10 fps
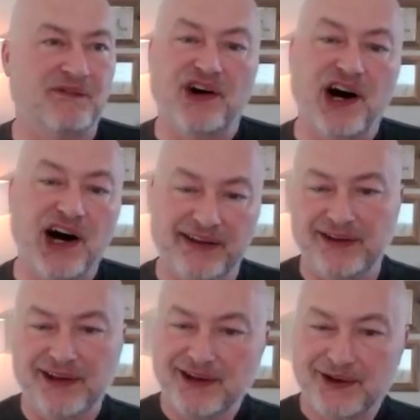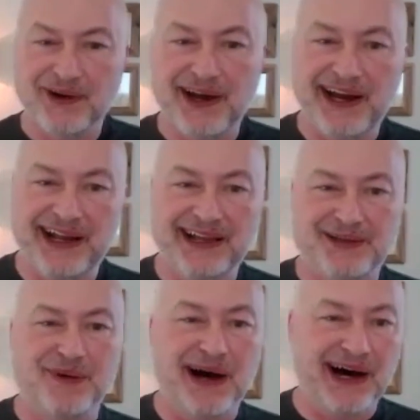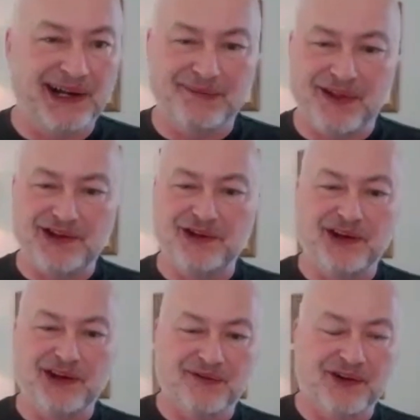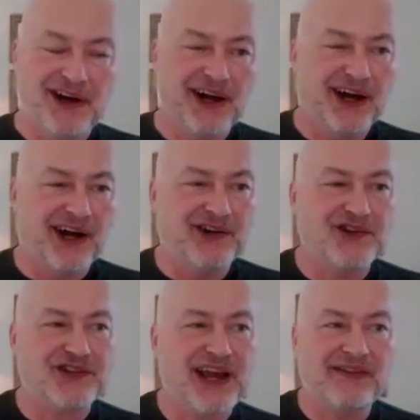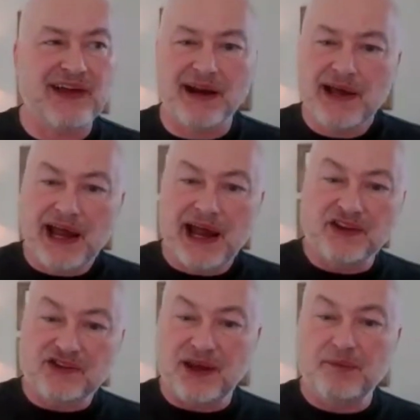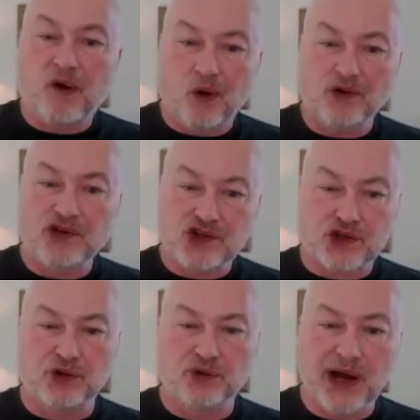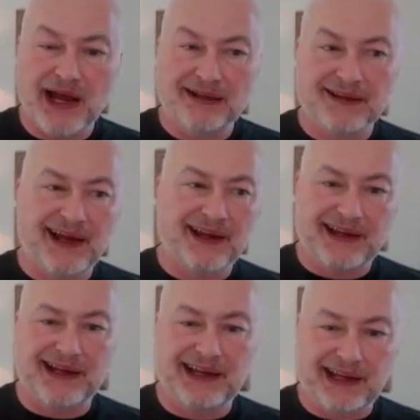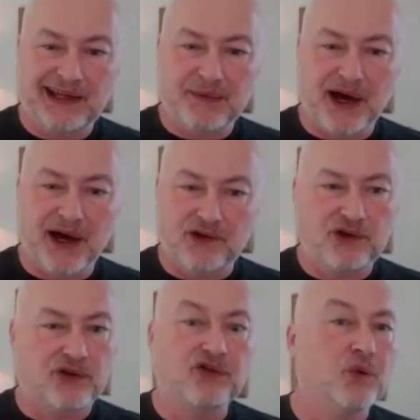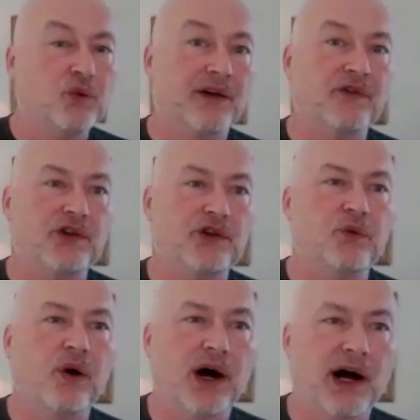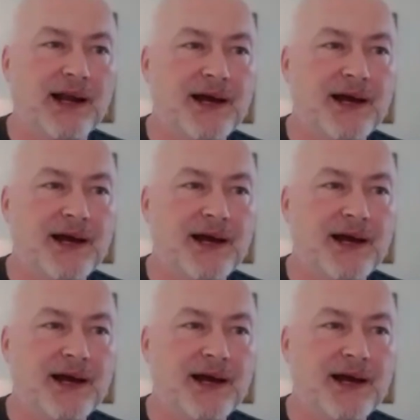font, right at the bottom, and you can never understand that. And the same holds true, right? Like in email, you can do whatever you want.